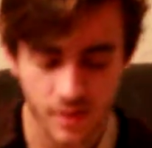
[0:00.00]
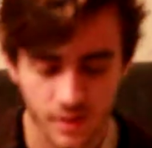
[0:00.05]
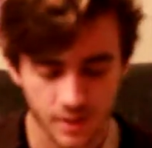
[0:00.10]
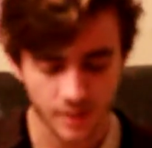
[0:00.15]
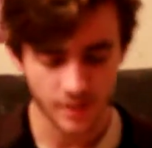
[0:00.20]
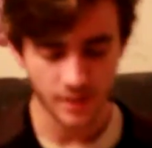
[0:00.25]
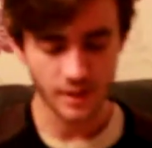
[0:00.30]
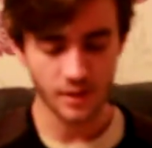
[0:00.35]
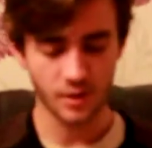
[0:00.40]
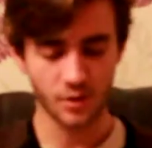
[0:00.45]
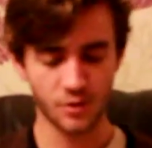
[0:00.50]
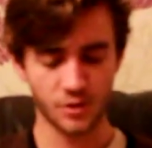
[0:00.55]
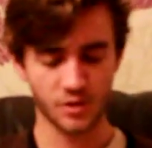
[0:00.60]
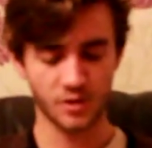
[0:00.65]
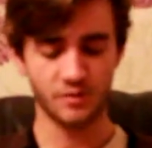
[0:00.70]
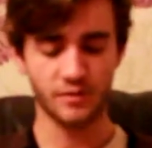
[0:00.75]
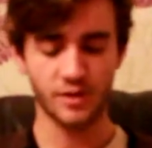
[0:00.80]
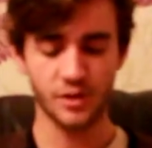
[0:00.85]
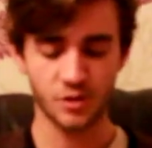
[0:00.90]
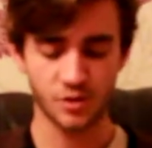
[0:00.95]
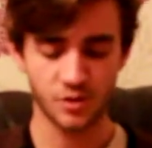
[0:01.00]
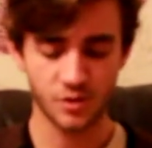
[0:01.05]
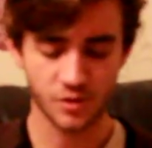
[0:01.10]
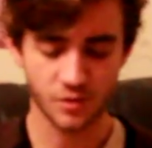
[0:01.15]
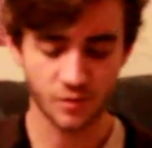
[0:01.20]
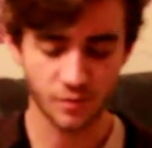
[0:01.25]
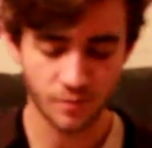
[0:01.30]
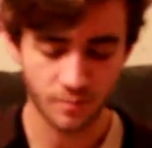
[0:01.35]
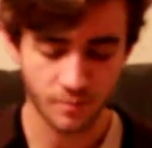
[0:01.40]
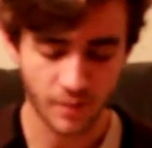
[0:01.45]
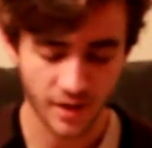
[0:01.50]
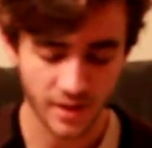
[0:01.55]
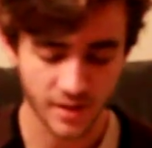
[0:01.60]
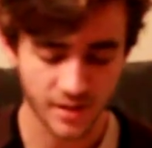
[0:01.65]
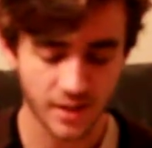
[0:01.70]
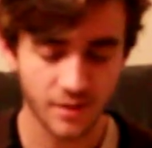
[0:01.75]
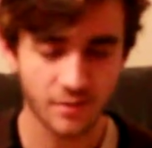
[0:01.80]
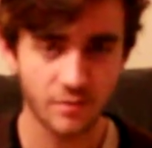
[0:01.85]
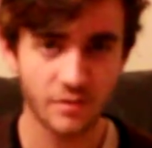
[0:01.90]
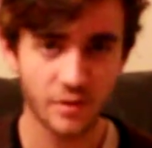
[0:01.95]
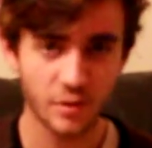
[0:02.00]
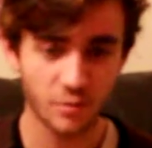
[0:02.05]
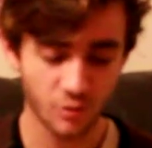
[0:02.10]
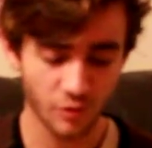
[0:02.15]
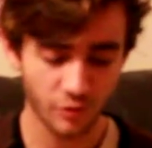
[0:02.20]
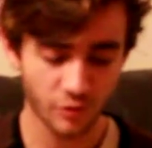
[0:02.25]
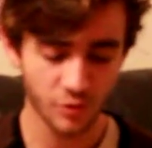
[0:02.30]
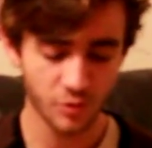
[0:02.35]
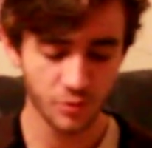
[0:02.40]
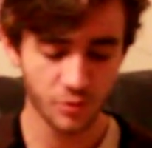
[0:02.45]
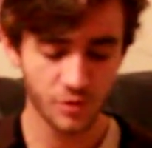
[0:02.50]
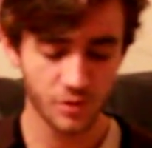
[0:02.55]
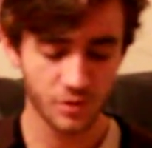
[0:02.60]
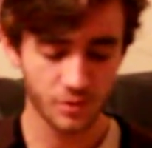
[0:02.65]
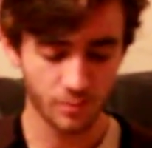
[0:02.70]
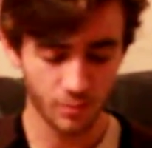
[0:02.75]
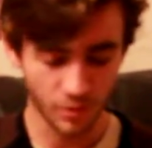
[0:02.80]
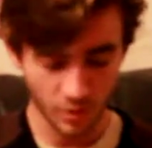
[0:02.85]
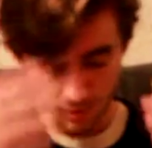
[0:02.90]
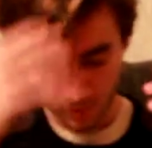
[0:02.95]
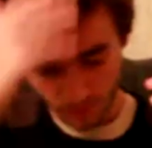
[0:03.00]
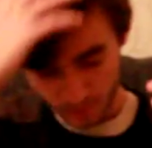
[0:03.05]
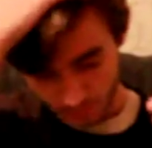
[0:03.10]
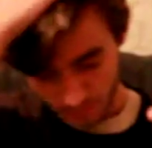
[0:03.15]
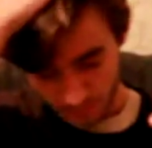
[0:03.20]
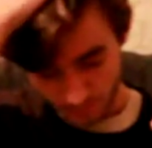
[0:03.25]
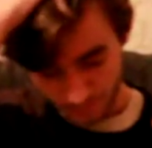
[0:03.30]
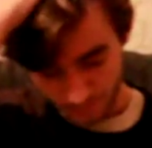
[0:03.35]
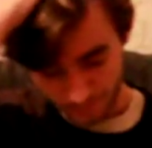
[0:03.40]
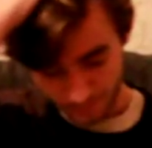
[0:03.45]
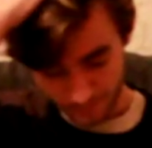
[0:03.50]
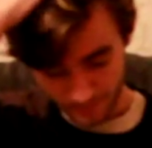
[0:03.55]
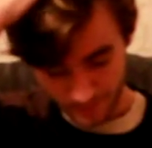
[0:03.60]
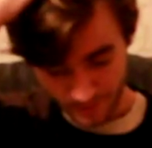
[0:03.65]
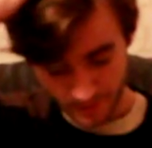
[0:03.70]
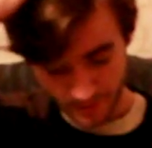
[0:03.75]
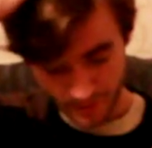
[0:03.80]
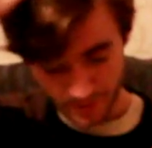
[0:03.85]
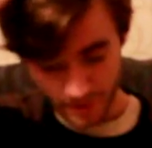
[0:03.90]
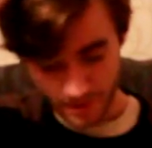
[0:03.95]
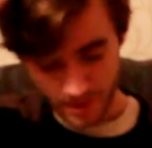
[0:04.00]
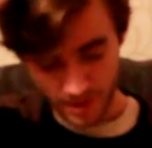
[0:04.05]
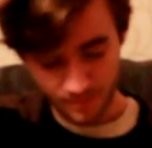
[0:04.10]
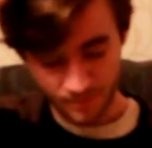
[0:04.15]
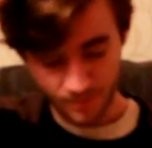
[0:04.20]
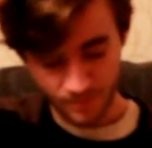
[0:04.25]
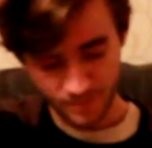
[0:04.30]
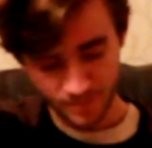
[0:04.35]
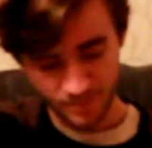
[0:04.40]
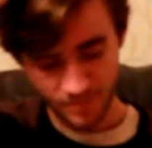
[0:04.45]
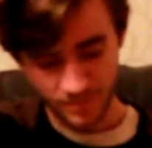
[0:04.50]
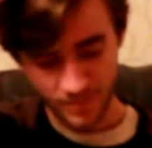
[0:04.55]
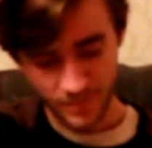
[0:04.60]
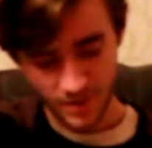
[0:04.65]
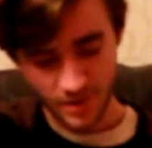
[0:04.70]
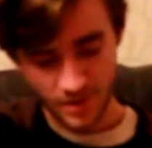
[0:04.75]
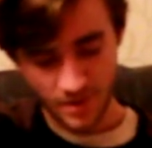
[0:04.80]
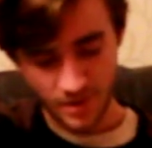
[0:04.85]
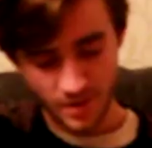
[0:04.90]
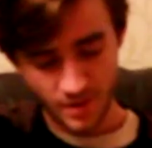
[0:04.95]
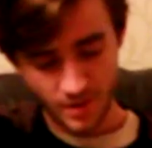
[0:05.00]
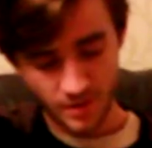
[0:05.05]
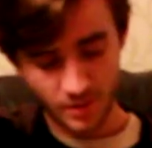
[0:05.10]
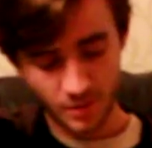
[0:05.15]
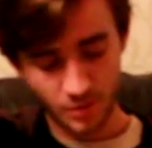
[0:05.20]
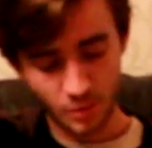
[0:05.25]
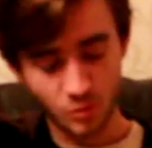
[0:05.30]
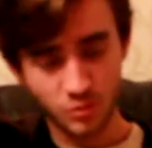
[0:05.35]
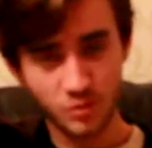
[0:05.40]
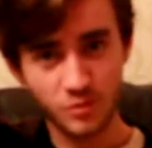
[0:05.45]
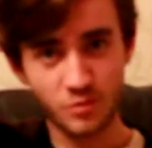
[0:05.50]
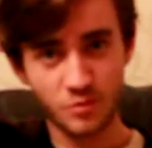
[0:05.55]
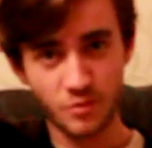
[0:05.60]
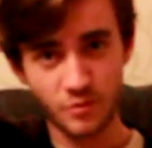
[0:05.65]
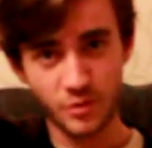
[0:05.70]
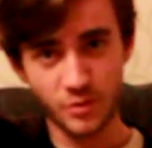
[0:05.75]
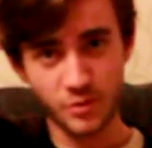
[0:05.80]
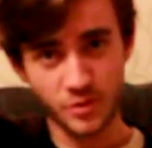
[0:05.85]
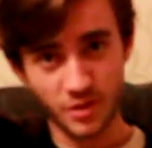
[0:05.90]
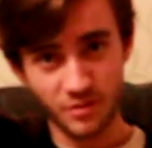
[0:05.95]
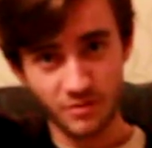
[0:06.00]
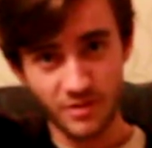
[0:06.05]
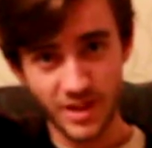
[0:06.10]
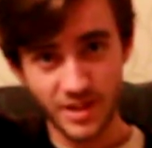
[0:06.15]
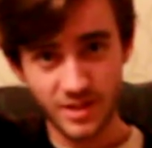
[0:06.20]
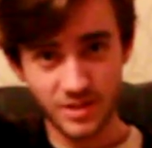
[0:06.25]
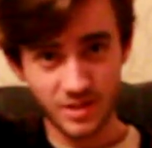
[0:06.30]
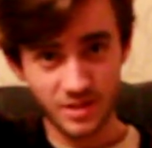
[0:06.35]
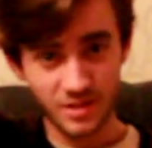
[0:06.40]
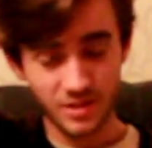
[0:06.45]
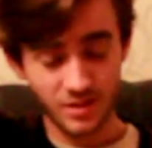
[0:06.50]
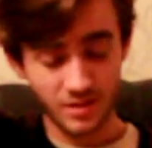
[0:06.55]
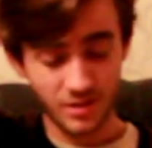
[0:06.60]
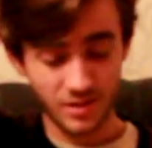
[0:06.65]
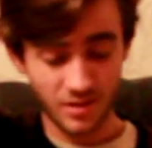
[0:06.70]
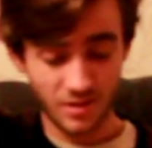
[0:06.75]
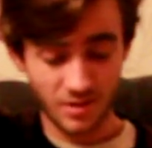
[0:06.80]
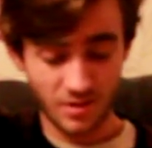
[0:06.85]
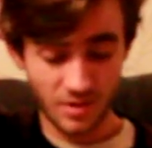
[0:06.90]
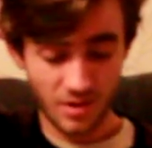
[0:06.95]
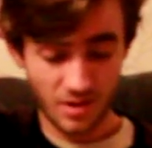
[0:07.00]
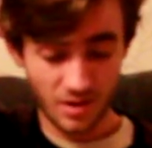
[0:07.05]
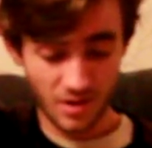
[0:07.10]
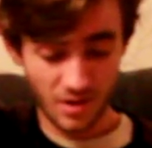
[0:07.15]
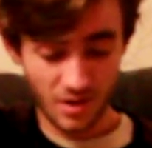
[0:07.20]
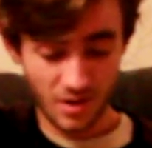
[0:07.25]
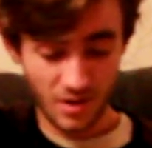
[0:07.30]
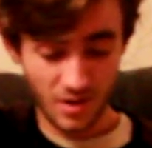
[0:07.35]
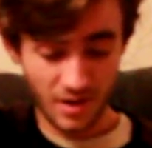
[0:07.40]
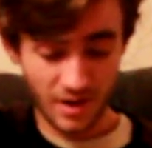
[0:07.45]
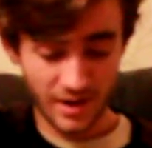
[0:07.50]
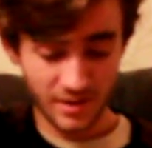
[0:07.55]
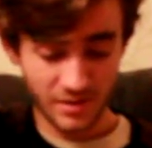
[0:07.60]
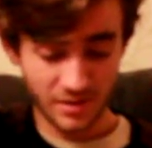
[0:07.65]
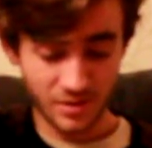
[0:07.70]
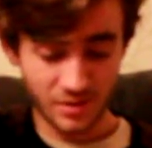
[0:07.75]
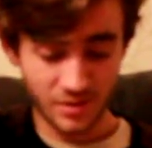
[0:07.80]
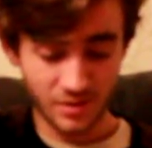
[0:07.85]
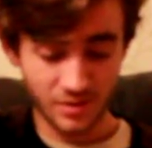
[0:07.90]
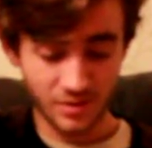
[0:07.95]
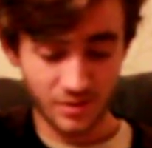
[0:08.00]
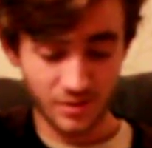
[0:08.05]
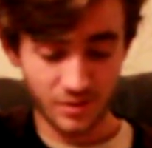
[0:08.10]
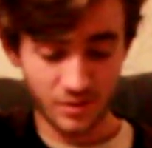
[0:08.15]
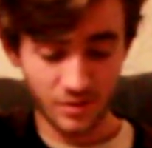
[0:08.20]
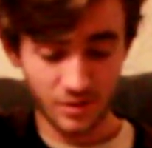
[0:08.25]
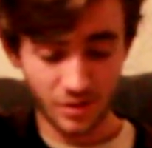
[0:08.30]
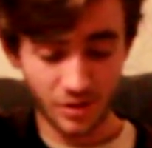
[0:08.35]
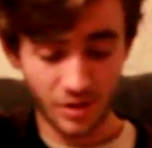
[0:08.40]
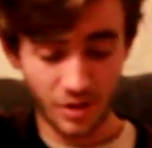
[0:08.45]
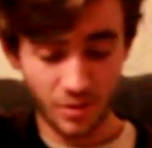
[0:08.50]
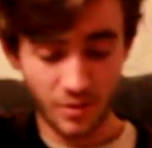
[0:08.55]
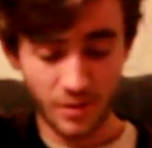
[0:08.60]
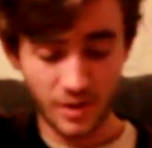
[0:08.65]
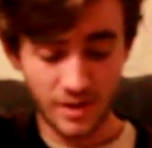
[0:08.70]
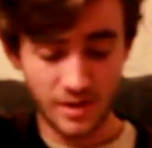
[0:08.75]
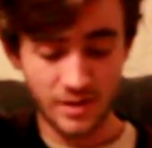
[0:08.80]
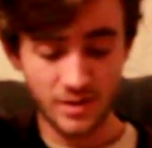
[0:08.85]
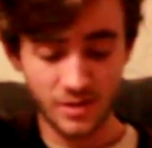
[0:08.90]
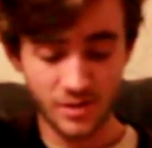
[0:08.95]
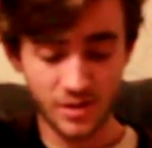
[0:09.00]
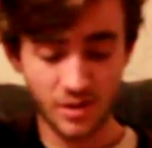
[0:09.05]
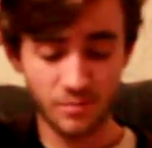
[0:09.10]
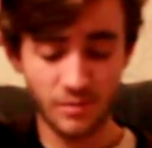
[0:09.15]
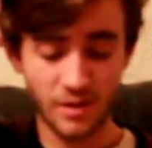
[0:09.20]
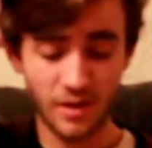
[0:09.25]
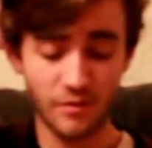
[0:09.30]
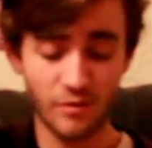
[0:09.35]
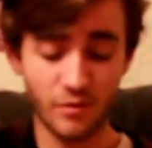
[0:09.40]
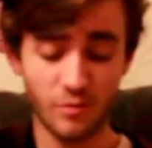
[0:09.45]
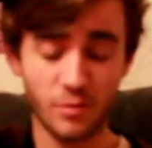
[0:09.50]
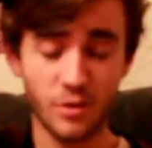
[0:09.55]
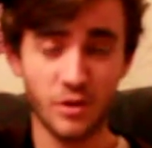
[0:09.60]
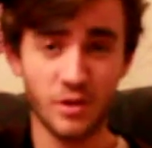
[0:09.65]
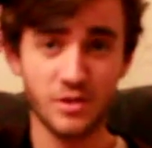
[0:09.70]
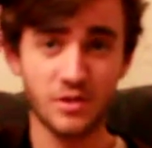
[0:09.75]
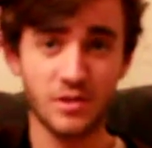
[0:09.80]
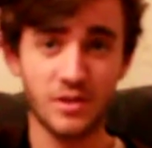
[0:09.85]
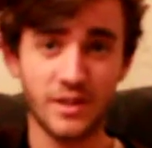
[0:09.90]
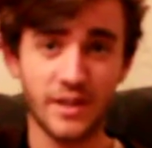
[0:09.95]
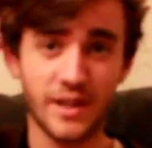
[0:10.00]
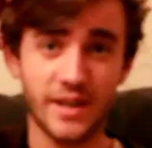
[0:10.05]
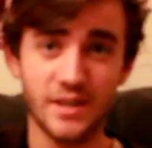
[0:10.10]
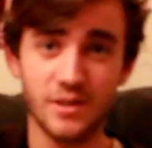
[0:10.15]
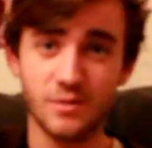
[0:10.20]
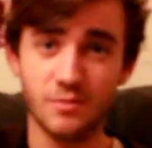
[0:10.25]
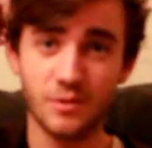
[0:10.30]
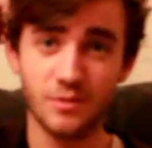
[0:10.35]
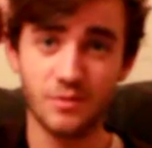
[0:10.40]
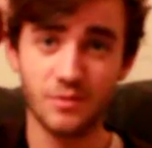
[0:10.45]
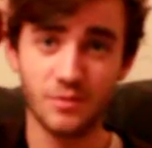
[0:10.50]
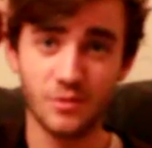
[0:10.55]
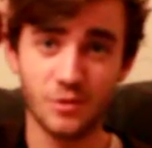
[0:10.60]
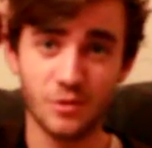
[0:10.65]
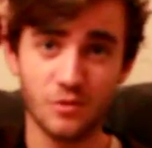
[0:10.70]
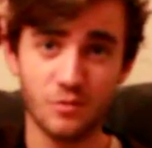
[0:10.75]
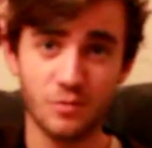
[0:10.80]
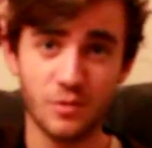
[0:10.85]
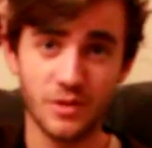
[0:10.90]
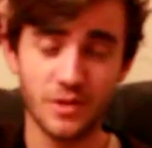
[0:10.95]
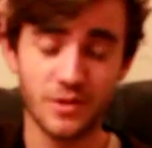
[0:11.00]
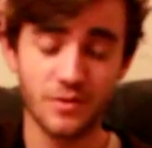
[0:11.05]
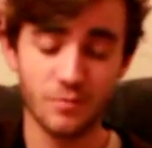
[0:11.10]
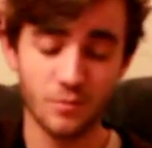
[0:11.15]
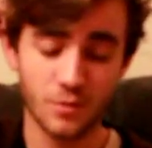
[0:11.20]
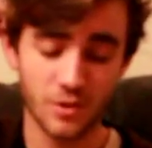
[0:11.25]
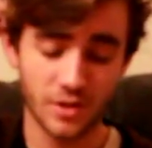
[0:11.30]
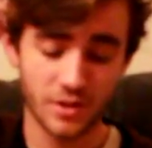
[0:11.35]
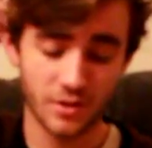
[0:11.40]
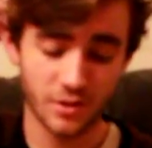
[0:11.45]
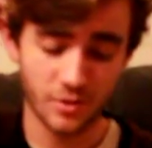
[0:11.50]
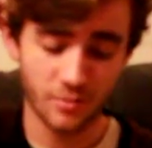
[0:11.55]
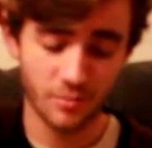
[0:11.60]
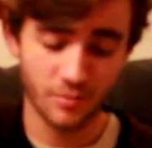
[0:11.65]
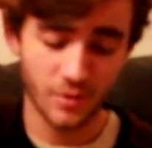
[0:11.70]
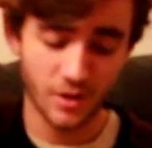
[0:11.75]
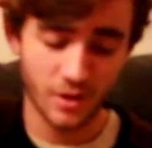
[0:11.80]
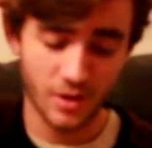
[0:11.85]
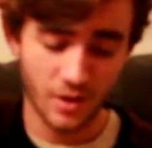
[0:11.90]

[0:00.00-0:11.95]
the Codes and Conventions of Magazine Film Reviews blog. All of the reviews I read had to, some level of personal engagement sort of within them.